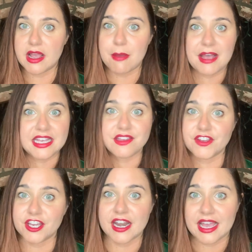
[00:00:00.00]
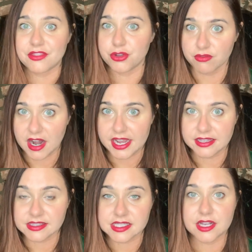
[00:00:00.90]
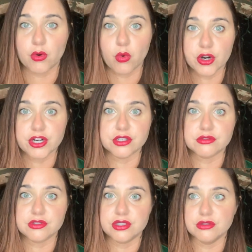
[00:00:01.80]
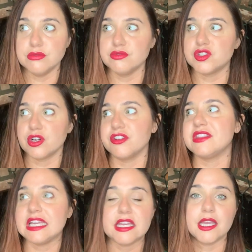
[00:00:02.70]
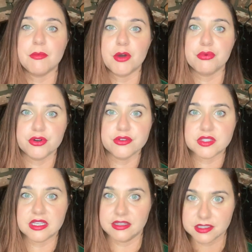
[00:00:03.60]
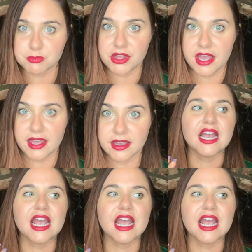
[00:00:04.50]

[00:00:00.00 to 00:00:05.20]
am I even gonna get the rights in order to start thinking about producing this play?